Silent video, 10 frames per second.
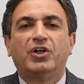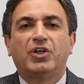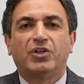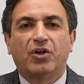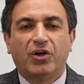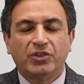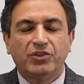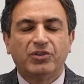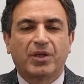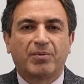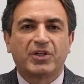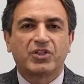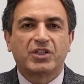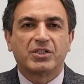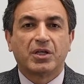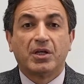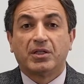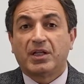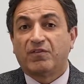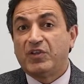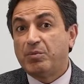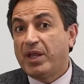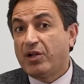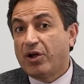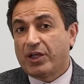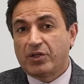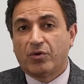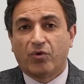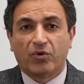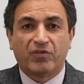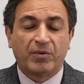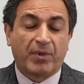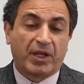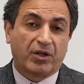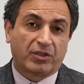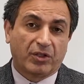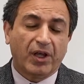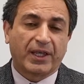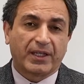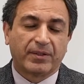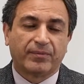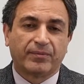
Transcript: in other dimensions that we may like or we may not like.